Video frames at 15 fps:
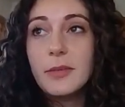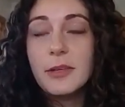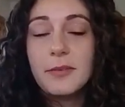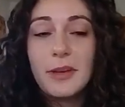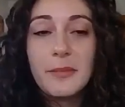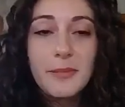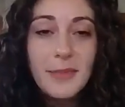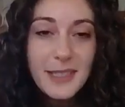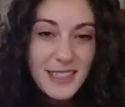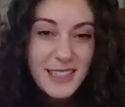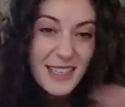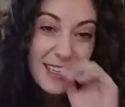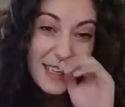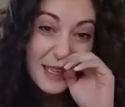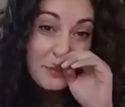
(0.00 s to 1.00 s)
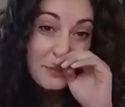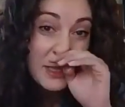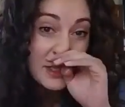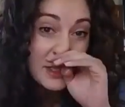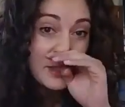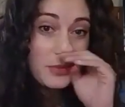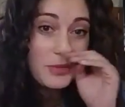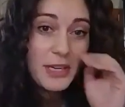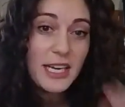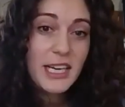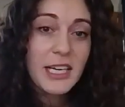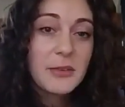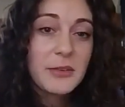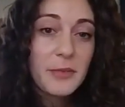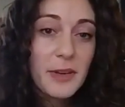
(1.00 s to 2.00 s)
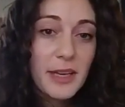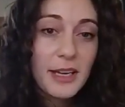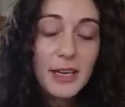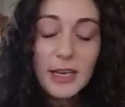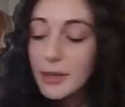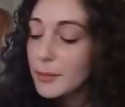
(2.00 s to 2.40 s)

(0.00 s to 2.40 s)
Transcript: if I'm missing it, but do you care if we